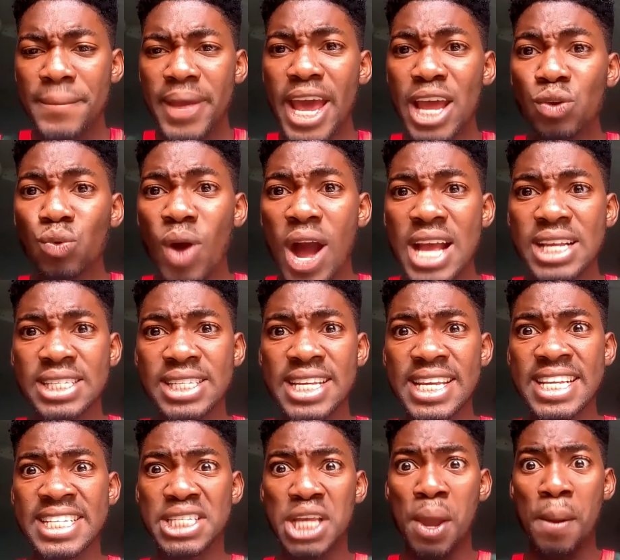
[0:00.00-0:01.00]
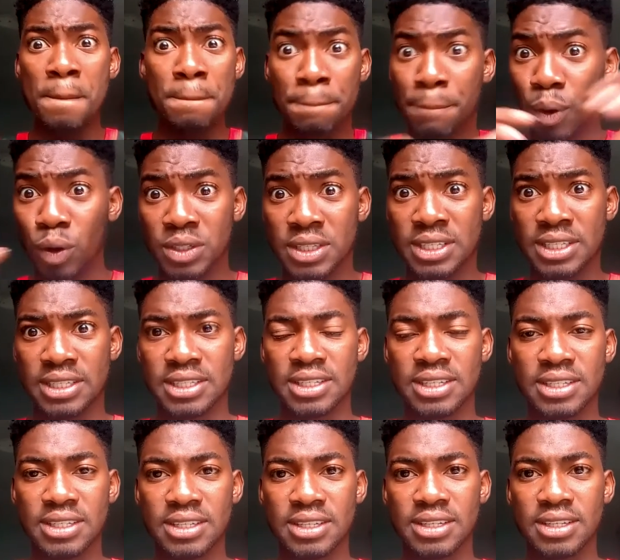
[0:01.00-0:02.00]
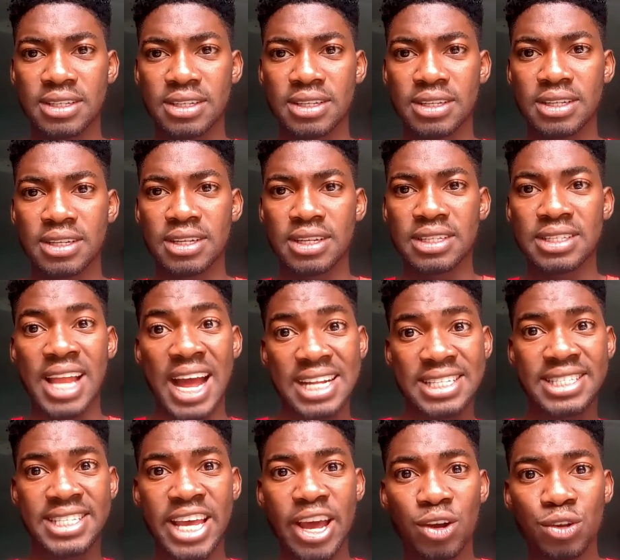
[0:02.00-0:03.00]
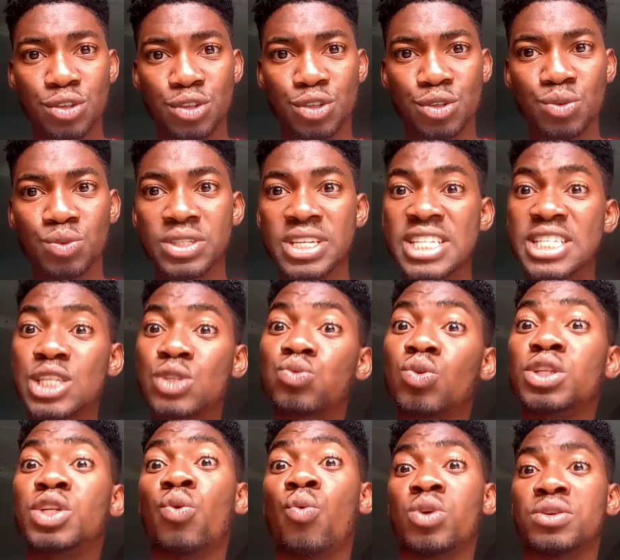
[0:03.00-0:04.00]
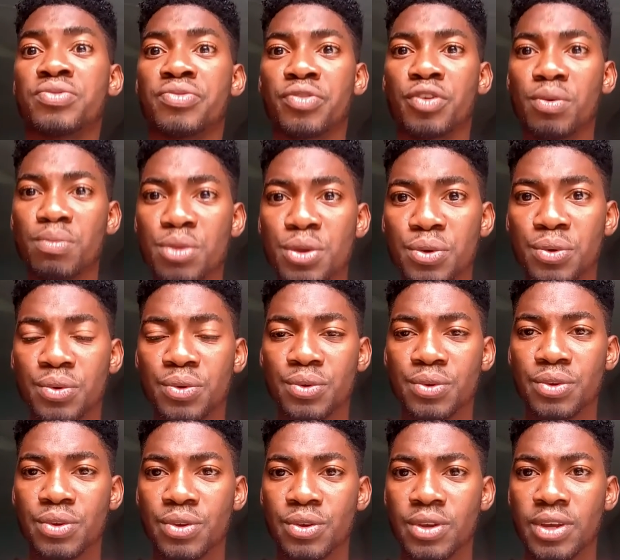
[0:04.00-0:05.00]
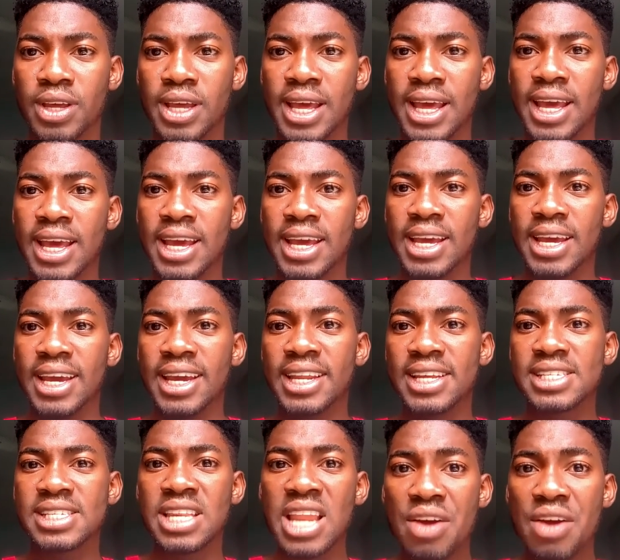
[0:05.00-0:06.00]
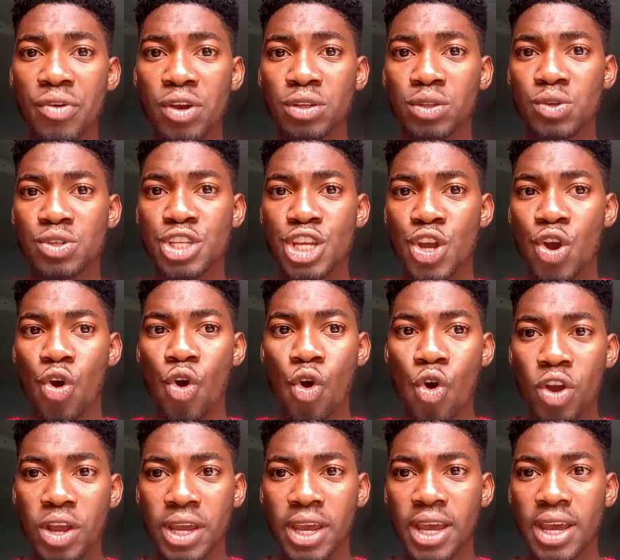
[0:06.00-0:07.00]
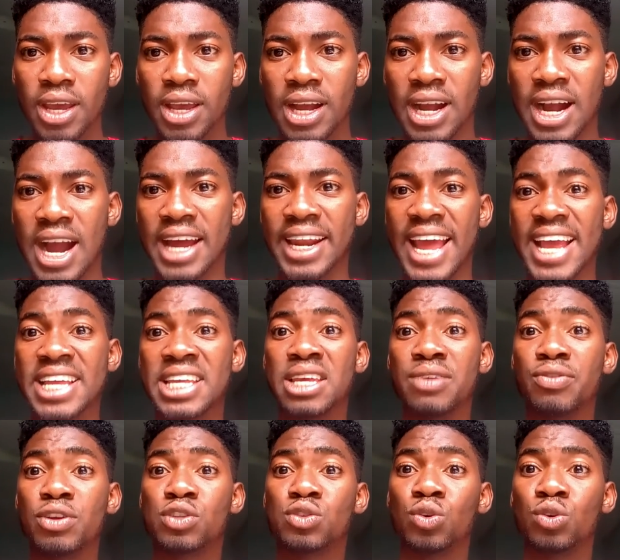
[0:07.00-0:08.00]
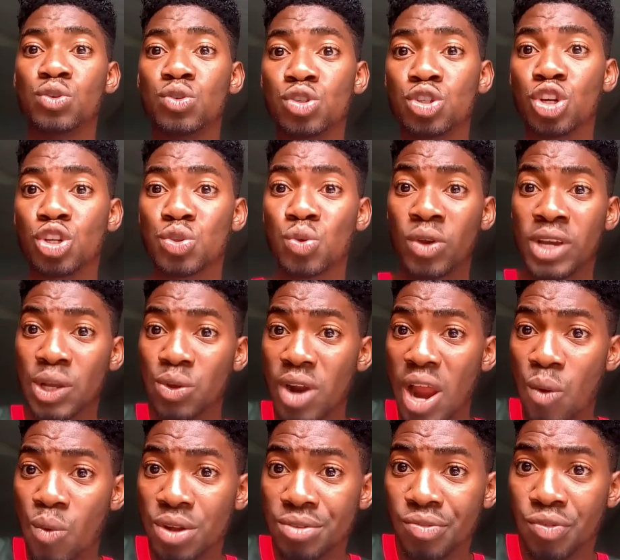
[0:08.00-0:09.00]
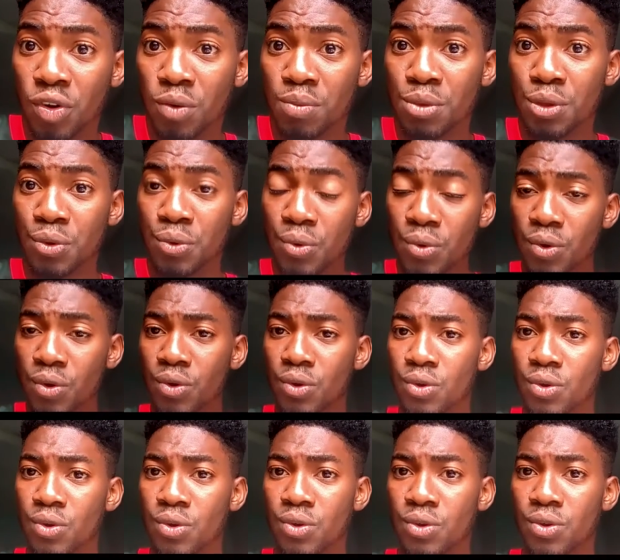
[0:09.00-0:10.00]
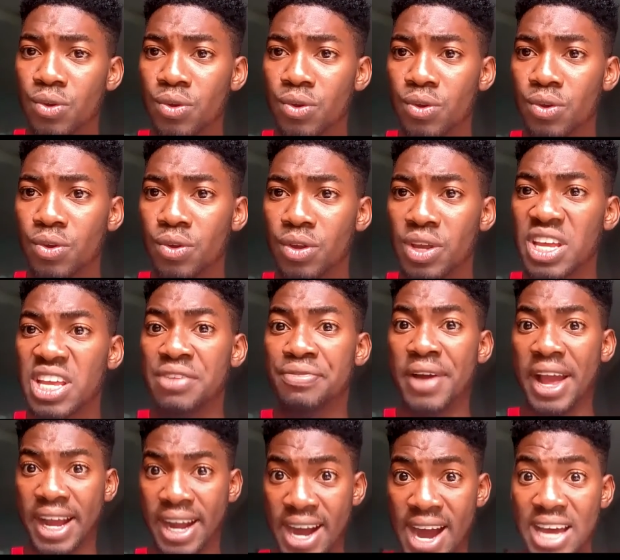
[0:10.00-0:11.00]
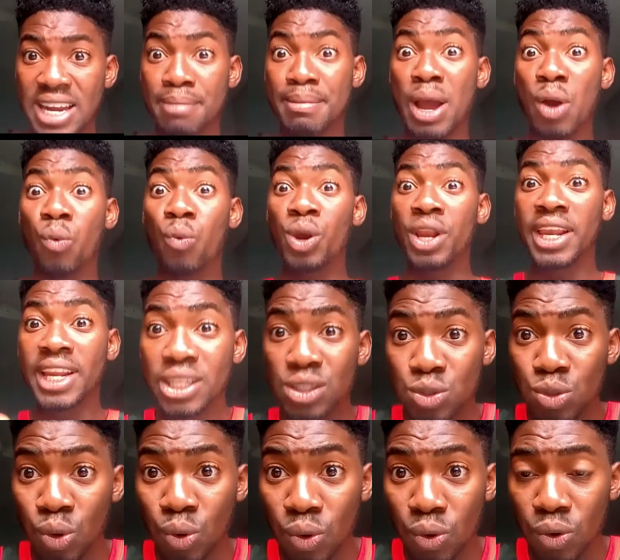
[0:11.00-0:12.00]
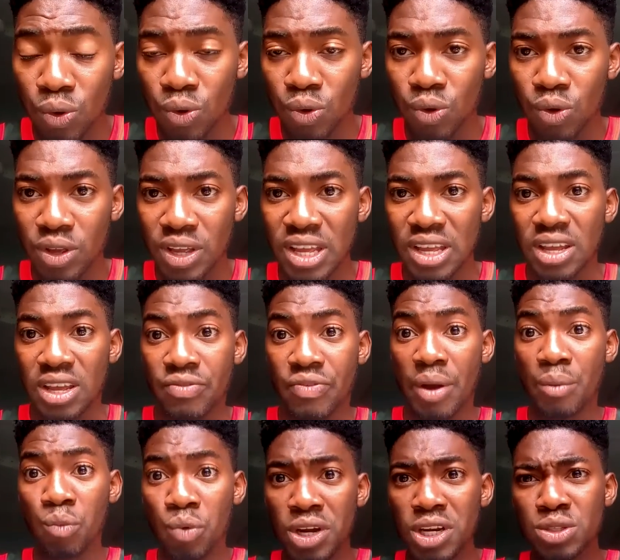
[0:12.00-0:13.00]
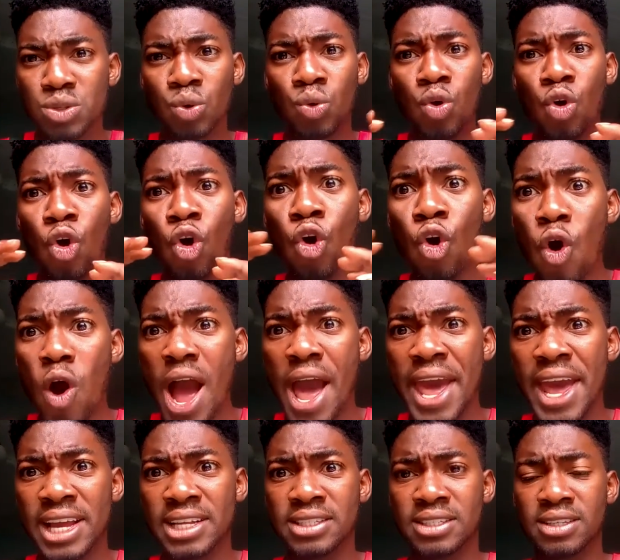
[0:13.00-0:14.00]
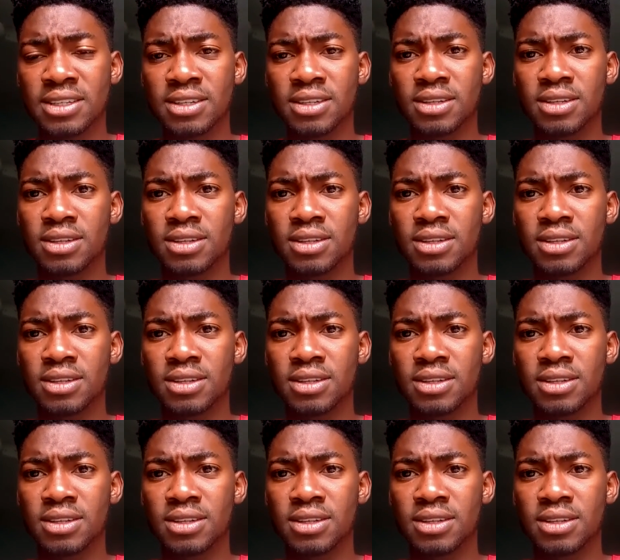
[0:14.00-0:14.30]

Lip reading: NYSC is a body that tells you this is what they want from you. It is for you to say, okay, can I give it to you just to get what I want from you? If I can, am I willing to? If I'm willing to, go ahead.